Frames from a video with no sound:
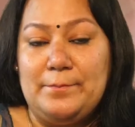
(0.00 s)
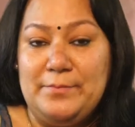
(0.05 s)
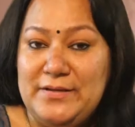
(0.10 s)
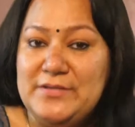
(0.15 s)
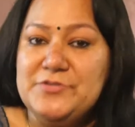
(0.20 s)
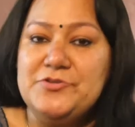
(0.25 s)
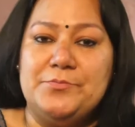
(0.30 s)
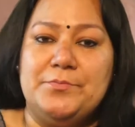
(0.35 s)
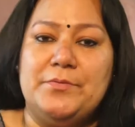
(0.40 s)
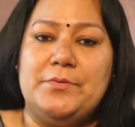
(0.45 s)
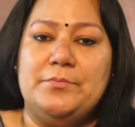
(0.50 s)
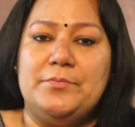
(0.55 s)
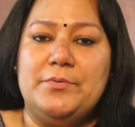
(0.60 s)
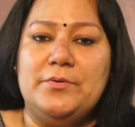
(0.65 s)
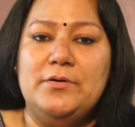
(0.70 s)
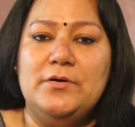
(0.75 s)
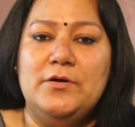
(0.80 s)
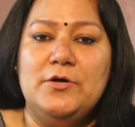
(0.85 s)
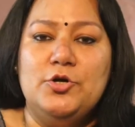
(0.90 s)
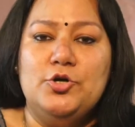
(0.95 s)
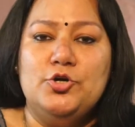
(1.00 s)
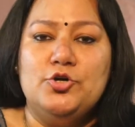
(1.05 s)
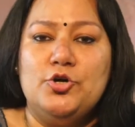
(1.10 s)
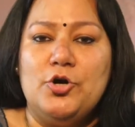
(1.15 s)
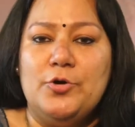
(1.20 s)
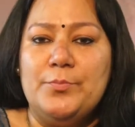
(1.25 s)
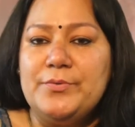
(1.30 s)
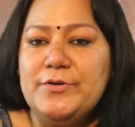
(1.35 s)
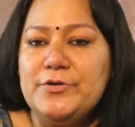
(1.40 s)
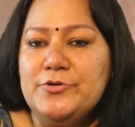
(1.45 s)
Please remember,
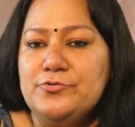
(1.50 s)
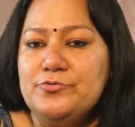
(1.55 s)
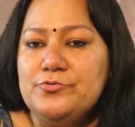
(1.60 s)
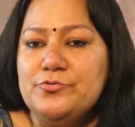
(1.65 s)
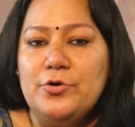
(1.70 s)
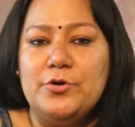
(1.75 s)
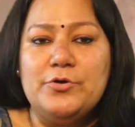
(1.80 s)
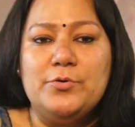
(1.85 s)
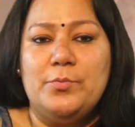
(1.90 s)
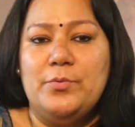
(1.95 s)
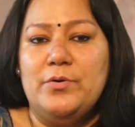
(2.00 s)
corporate do not